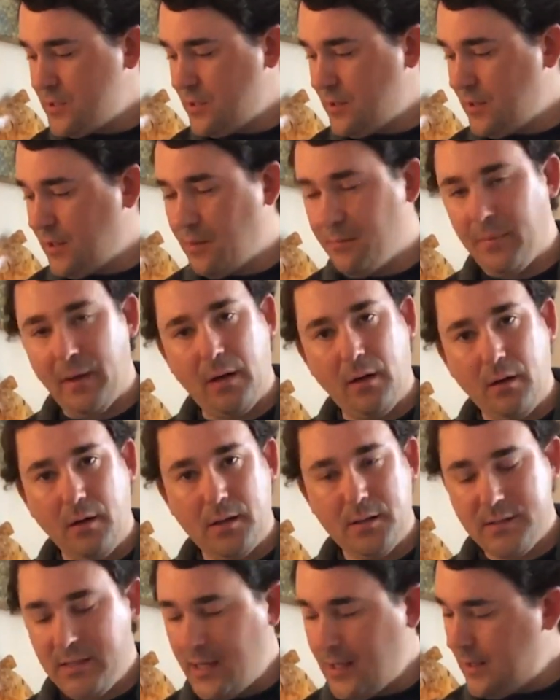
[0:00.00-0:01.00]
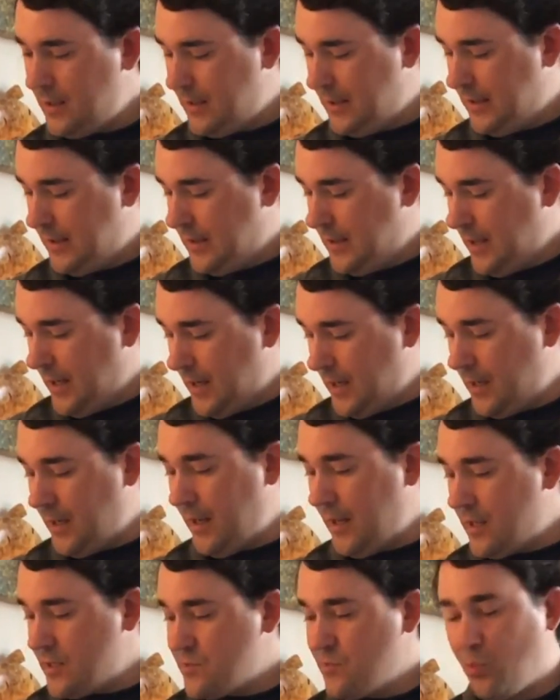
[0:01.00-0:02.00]
so you get a better hook set, and
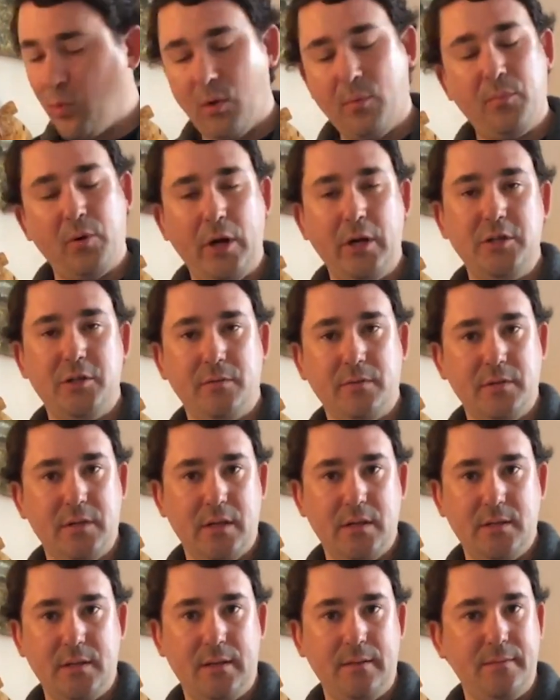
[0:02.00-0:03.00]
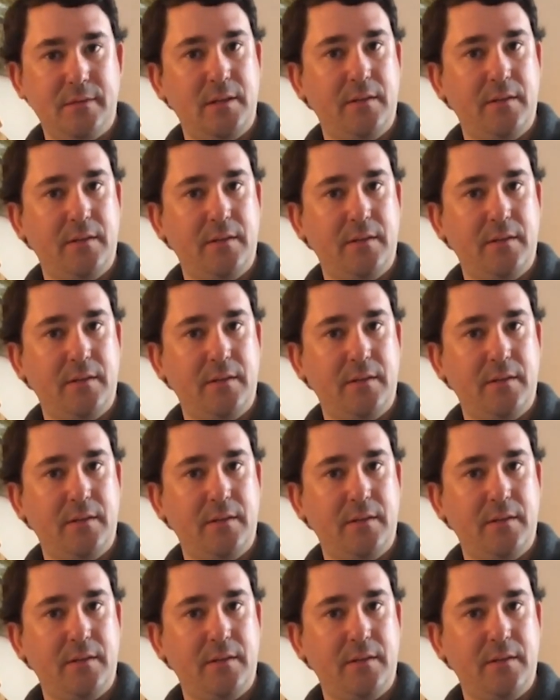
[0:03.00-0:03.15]
it is more abrasion resistant.